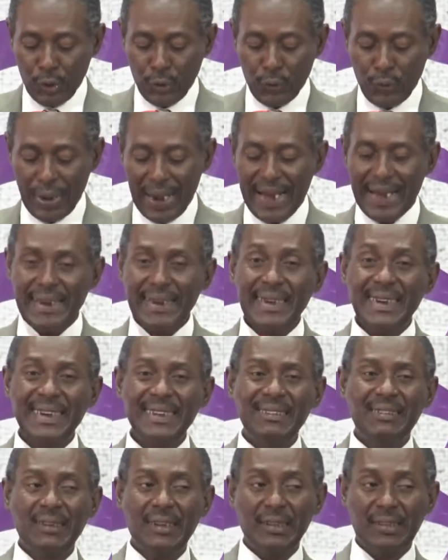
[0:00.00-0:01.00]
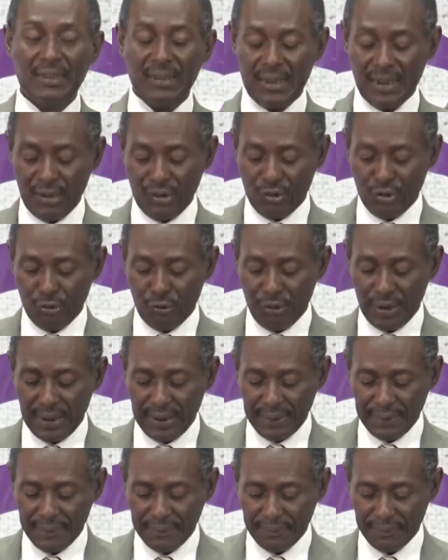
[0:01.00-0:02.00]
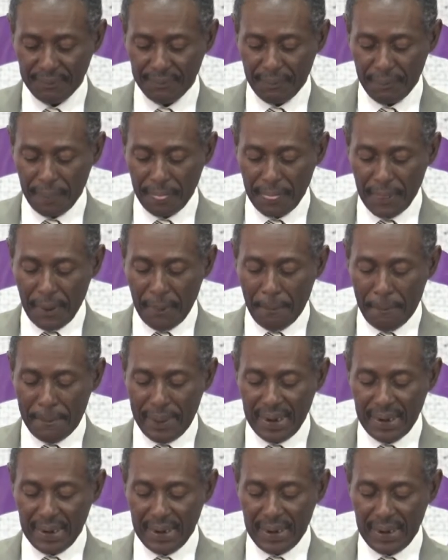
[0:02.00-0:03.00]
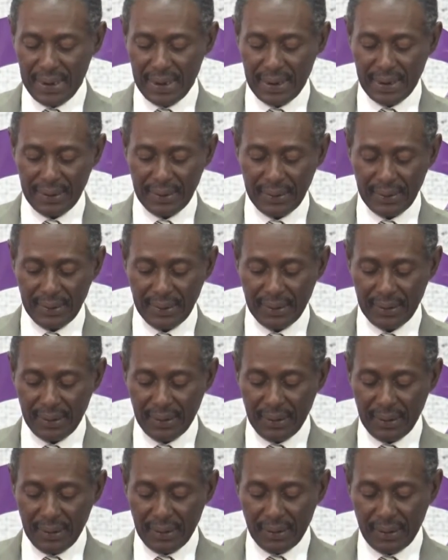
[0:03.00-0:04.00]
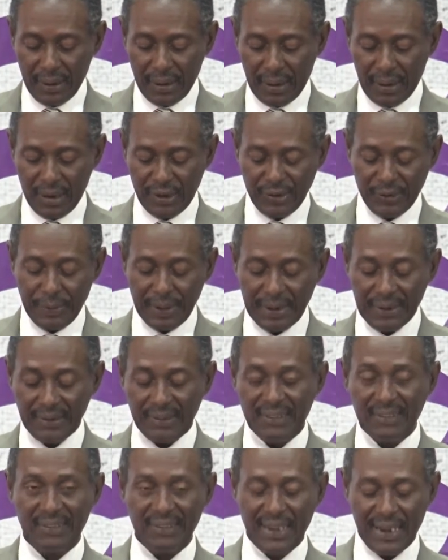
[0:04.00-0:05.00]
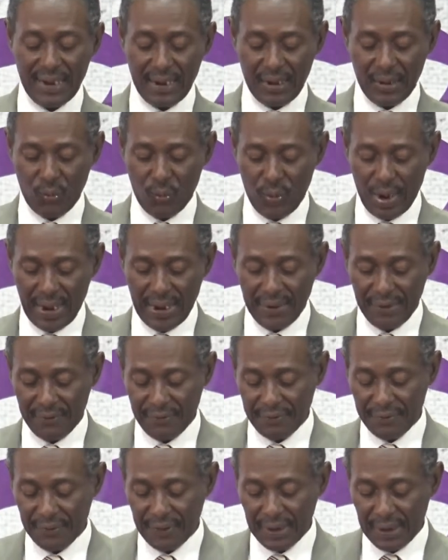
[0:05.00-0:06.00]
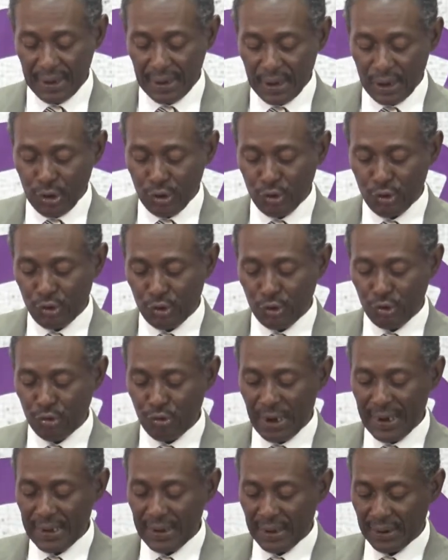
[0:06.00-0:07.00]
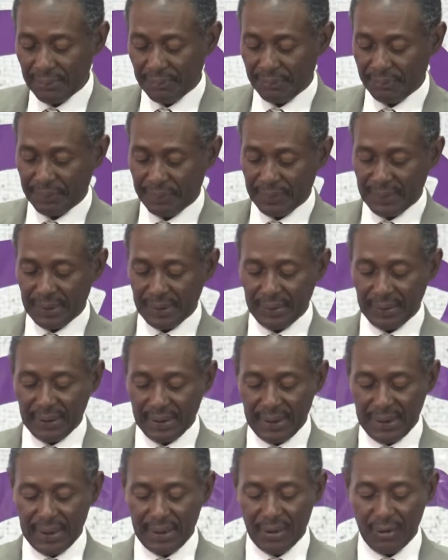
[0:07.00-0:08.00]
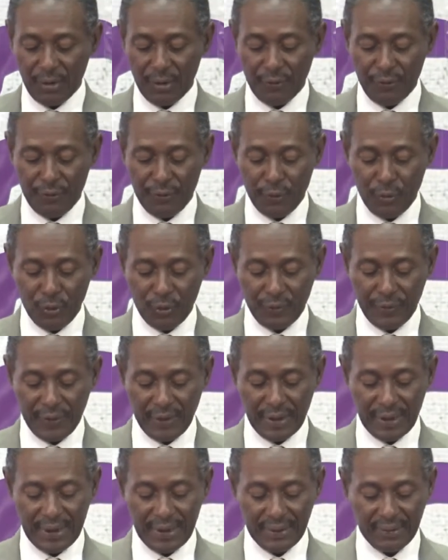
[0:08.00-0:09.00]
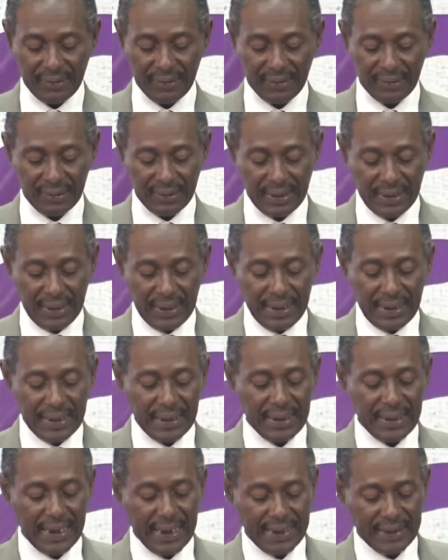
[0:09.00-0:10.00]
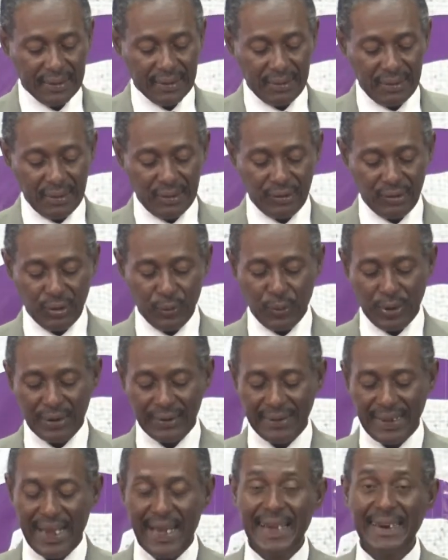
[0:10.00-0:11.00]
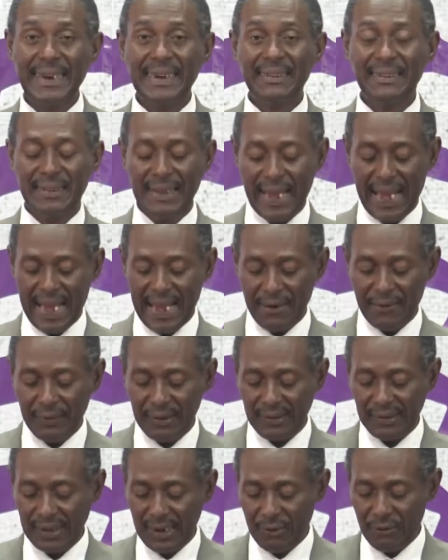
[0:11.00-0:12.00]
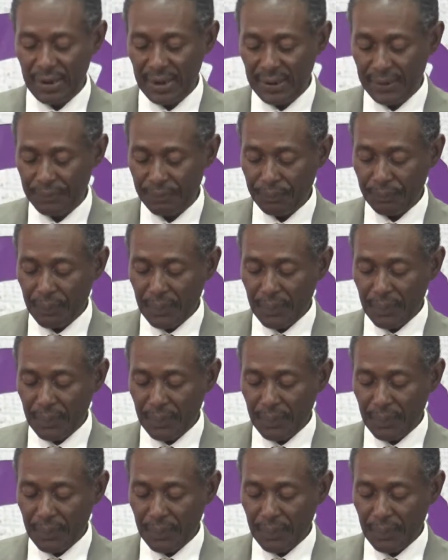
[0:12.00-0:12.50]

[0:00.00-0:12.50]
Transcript: To add insult to injury, Peninnah, the husband's second wife, triumphed in her fruitfulness, yet she was Hannah's adversary